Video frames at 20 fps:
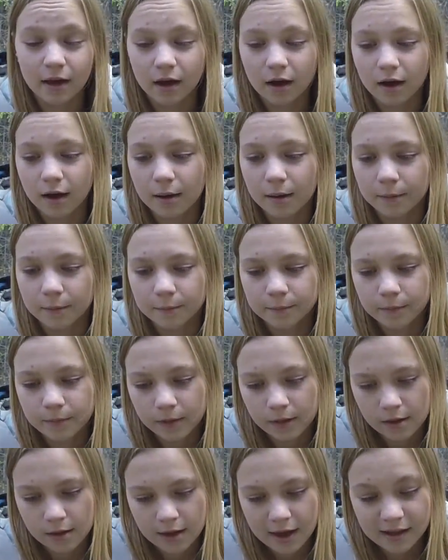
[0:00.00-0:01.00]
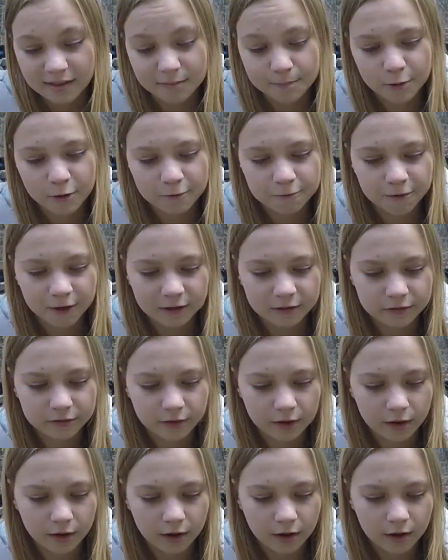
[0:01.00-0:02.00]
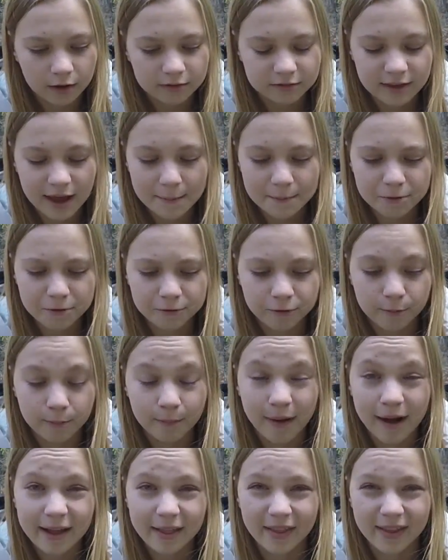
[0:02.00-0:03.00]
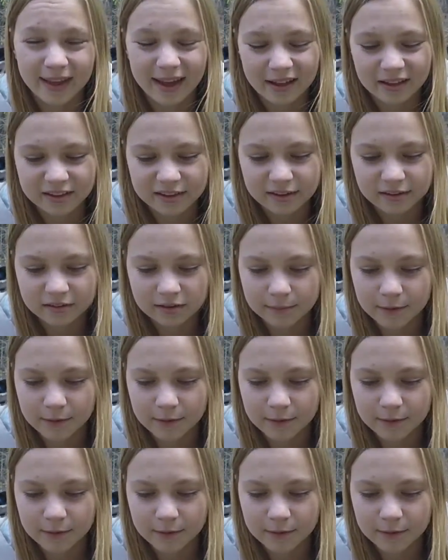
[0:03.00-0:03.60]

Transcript: Uh, it's a perfect uh, depth for my lake, at least.